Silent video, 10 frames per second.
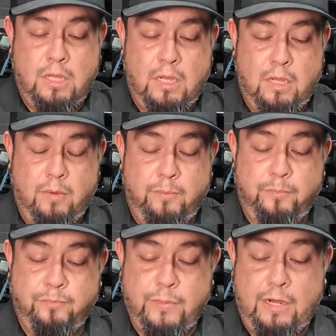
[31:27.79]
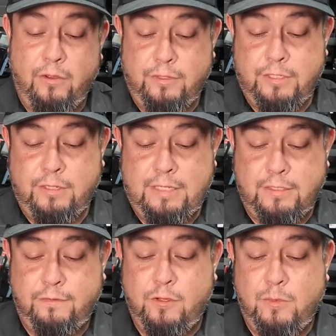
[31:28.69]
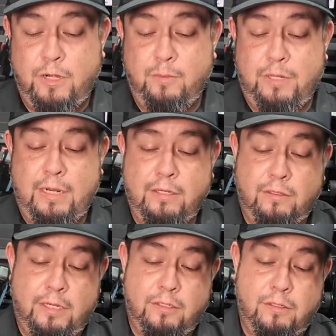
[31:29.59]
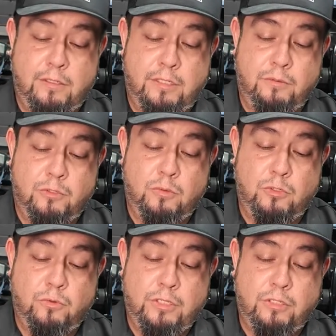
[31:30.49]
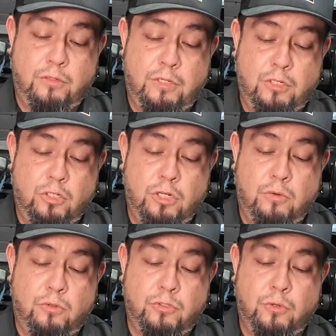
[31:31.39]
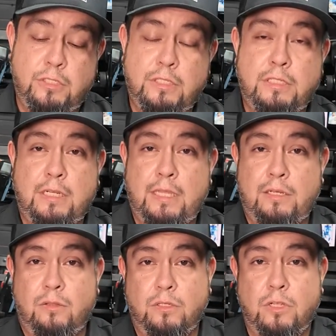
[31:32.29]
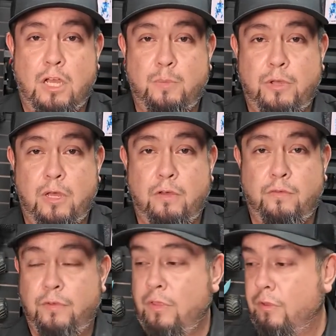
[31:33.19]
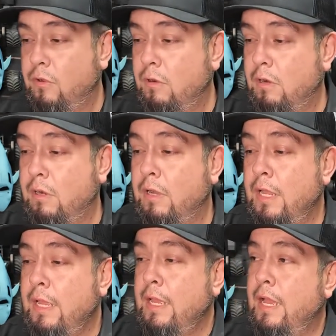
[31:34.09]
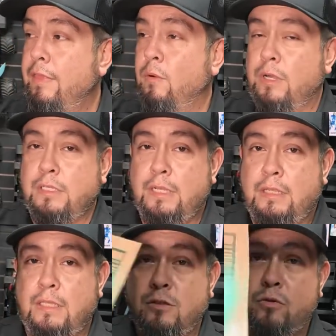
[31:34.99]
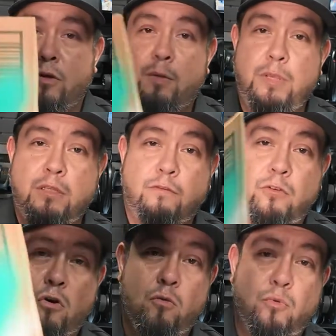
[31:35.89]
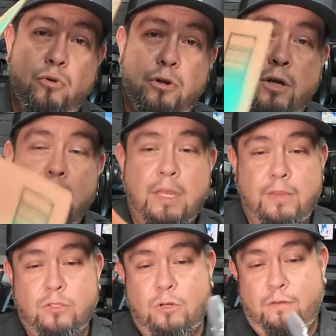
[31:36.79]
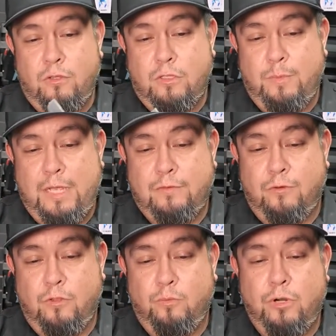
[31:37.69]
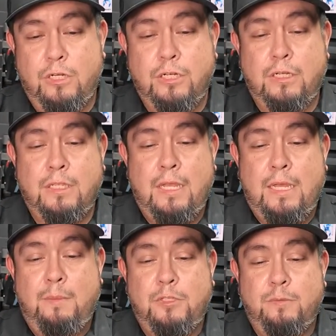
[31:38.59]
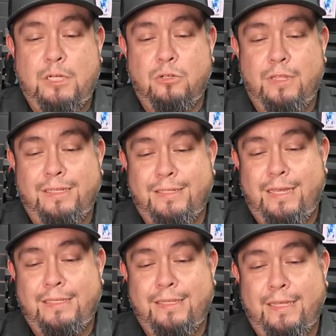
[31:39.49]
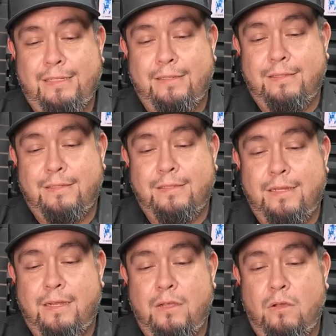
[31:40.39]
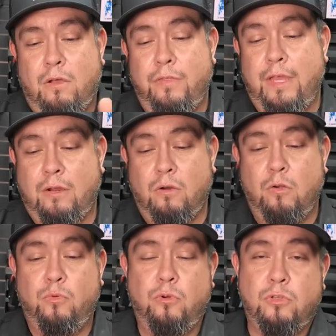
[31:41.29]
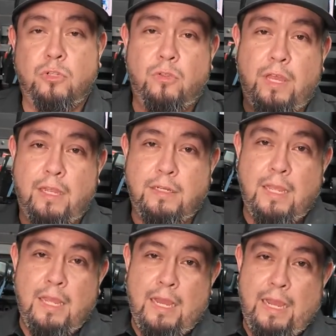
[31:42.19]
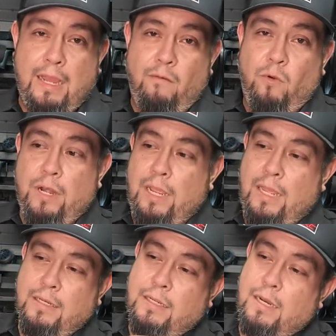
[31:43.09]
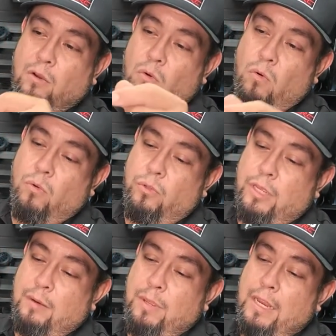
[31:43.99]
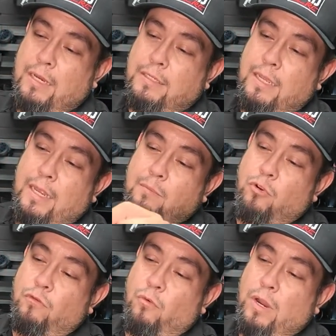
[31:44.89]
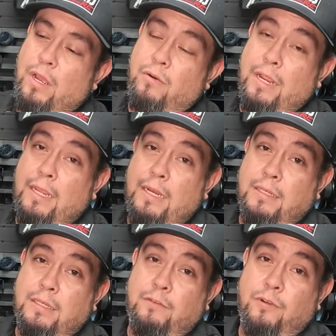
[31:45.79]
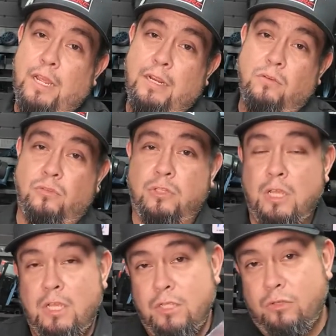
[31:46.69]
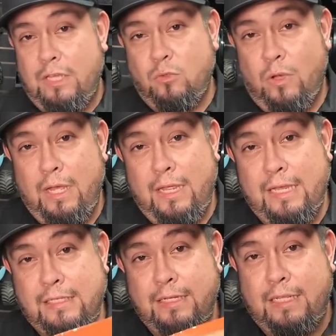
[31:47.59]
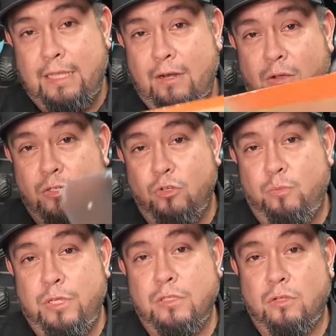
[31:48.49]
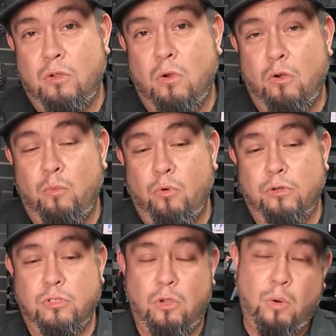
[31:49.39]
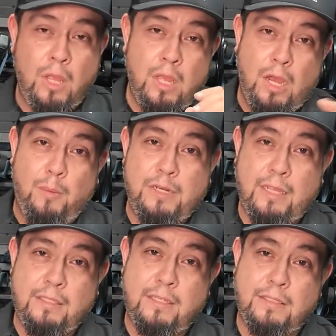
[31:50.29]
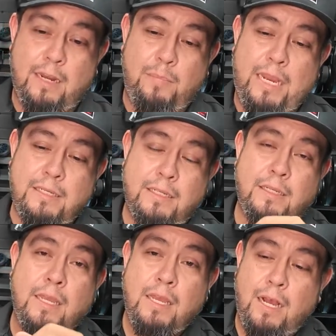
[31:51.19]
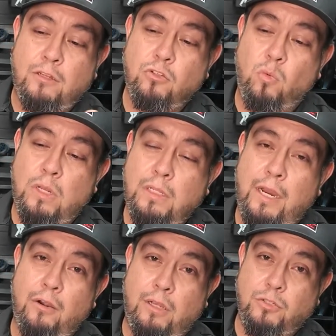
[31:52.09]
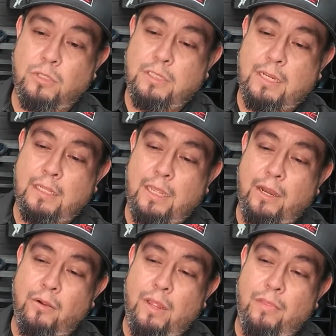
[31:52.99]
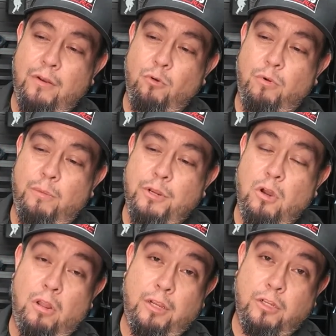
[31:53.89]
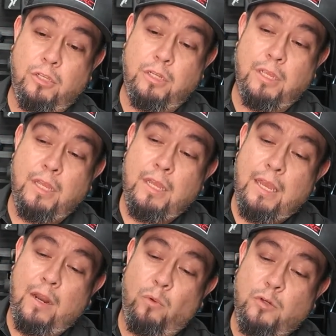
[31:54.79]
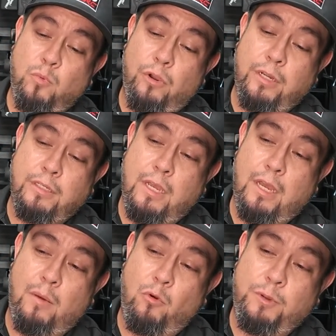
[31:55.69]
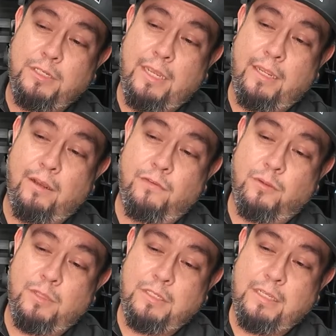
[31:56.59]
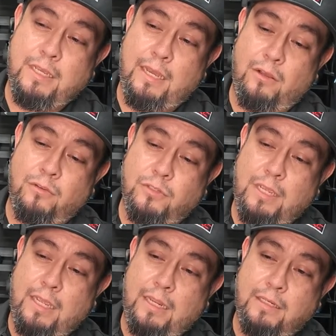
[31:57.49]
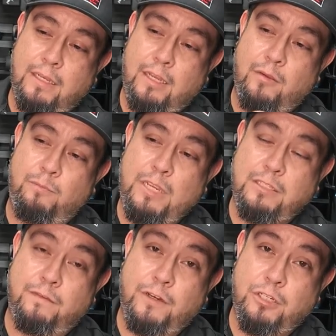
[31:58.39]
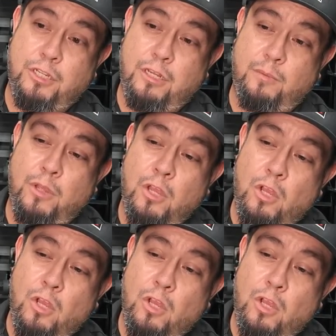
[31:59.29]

Now, I know this still has the film on it, but I don't like dealing with too much residue in general. So we're just going to stick that to the top of the car, and then we're going to stick this to a piece of cardboard. This one I've used in the past for other projects. I'm just going to make sure that's nice and stuck on that cardboard so that I have one hand to kind of hold and paint and move around and get into different angles. So that's why I stick that onto a piece of cardboard. So I'm going to take this outside and paint it. I'll do one layer, I'll do a second layer, and then we'll probably call it good, at which point we'll be taking off some of the decals and basically finishing it up.